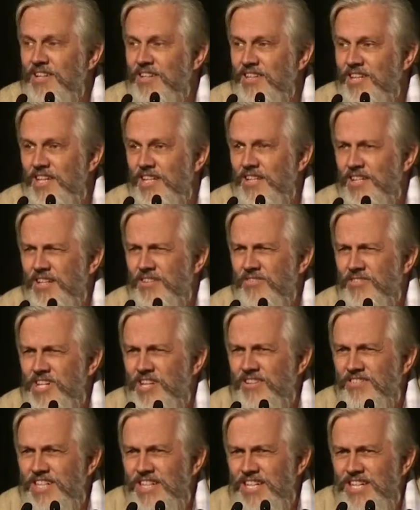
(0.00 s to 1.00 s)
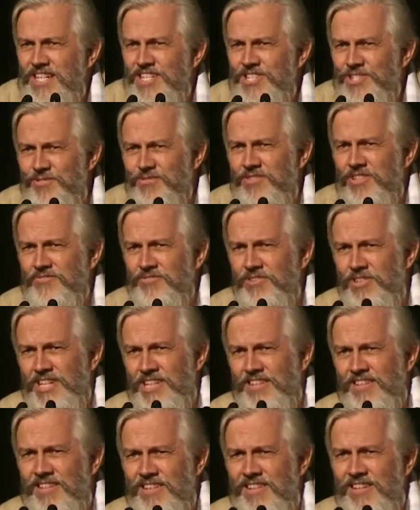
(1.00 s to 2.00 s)
one thing that we really should
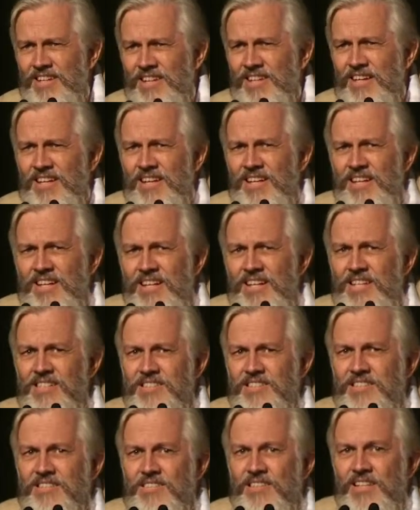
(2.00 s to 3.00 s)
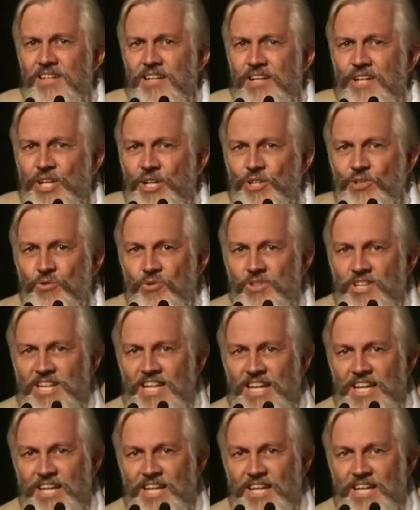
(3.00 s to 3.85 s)
avoid is to